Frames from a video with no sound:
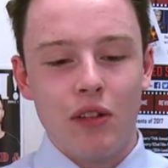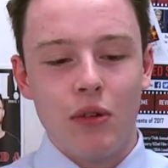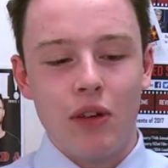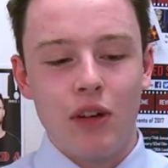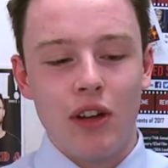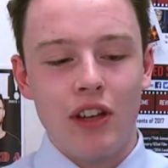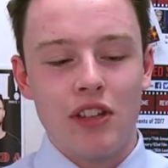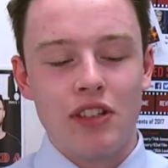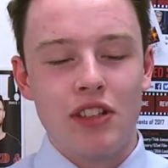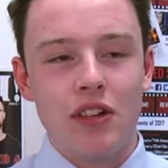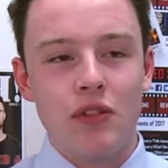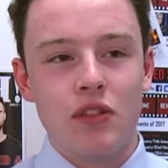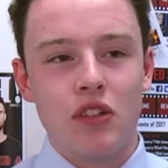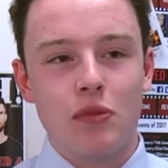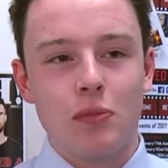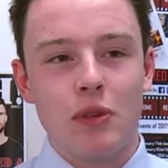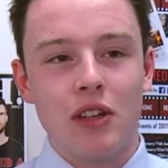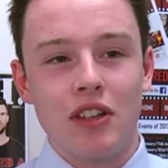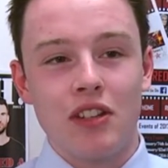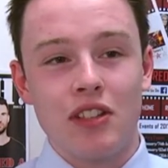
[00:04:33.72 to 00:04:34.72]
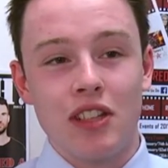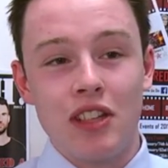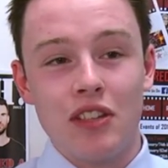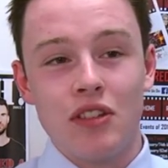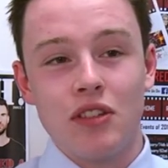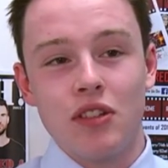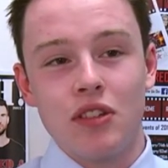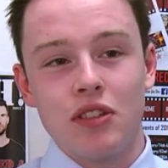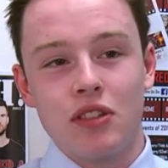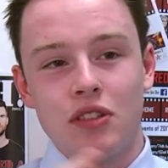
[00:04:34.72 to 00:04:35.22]
well, instead of just being
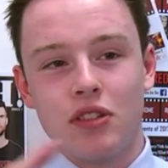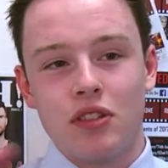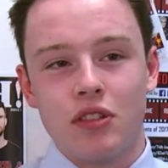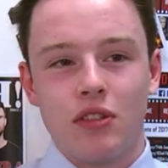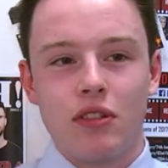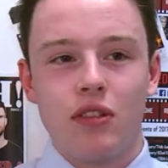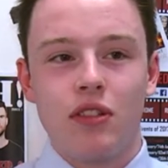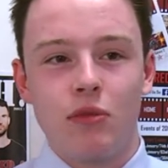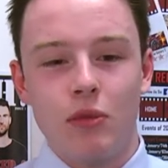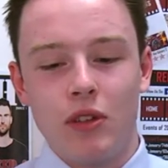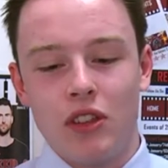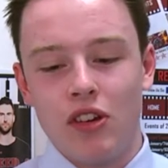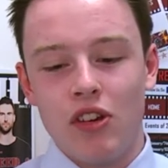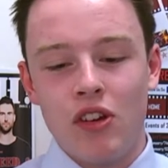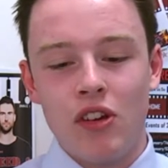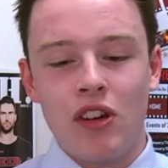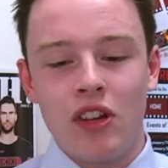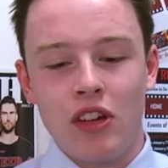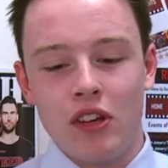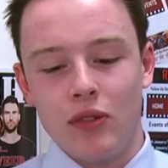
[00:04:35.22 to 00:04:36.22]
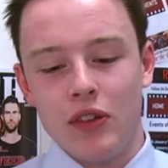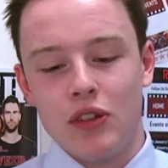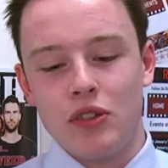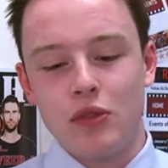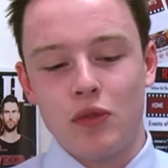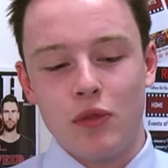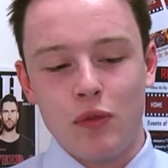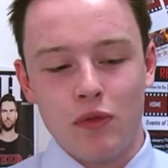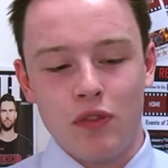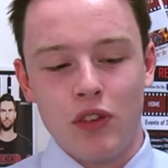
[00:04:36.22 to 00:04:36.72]
teachers with their own
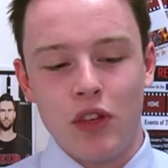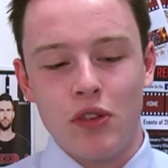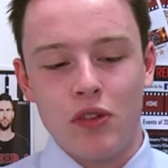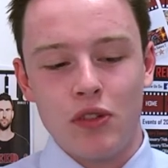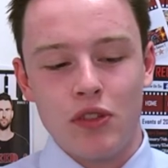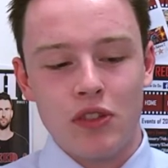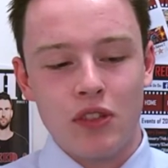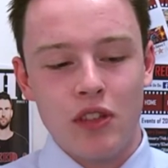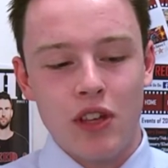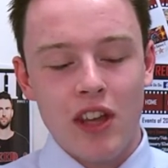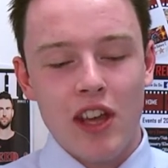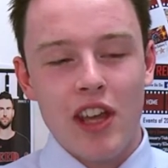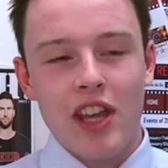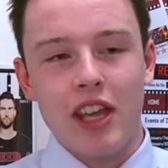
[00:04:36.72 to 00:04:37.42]
individual views,